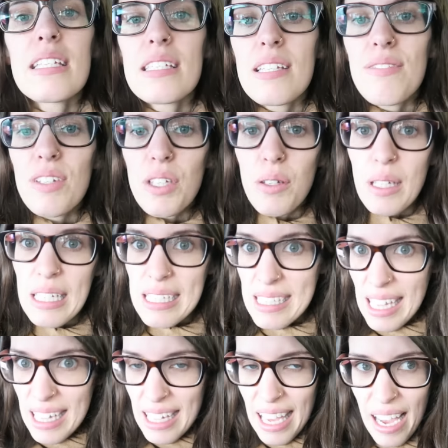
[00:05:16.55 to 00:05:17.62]
these even though they
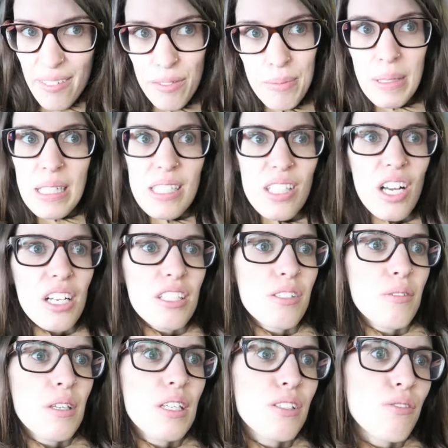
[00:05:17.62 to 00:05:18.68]
say they have them in stock,
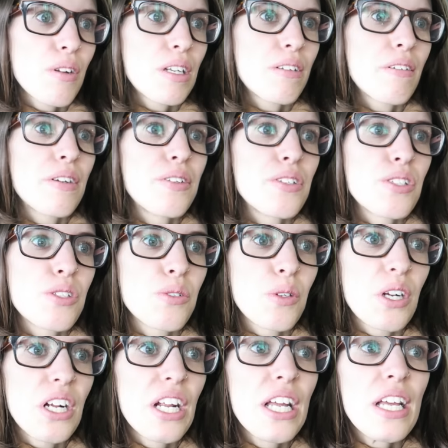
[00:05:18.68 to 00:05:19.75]
so he's running around the
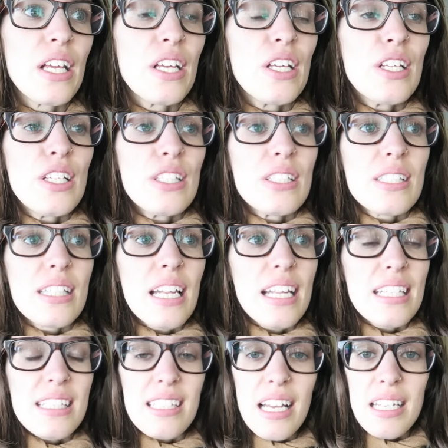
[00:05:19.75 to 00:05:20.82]
store. So then I
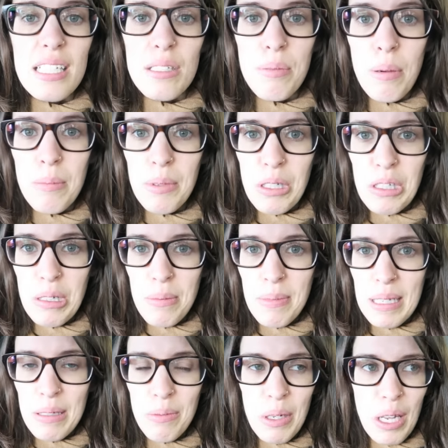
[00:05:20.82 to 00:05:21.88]
decided to put Miriam
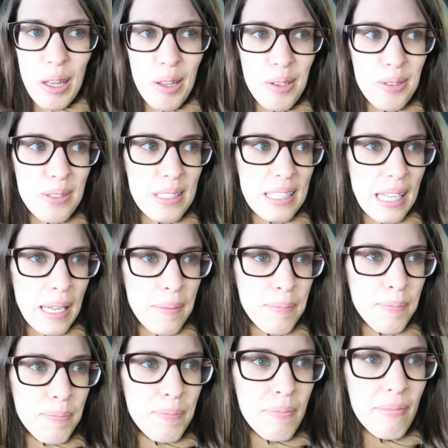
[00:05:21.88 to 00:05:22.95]
in one of those
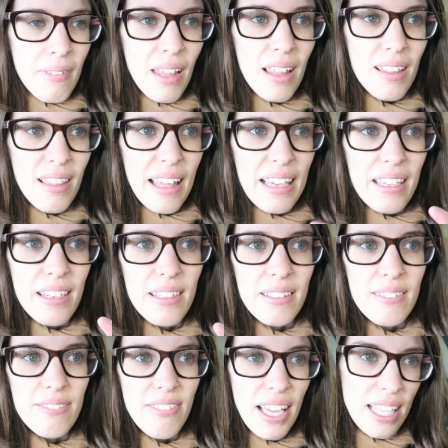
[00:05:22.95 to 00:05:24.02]
um, like
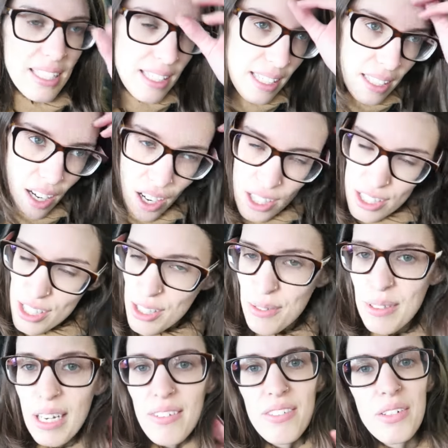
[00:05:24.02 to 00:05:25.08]
fancy carts or
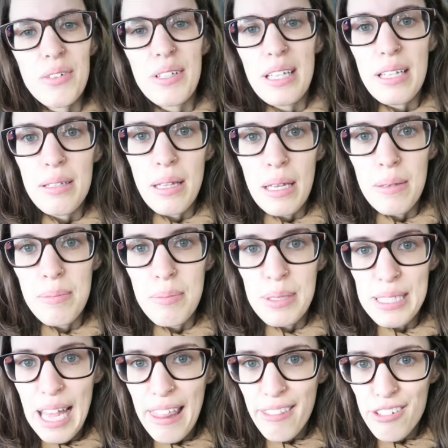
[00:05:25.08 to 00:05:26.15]
whatever, where they like
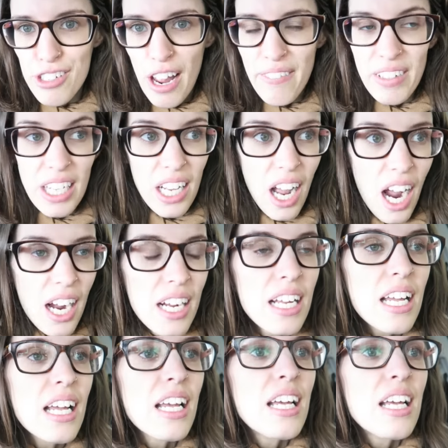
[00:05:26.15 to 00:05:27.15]
pretend they're driving a car.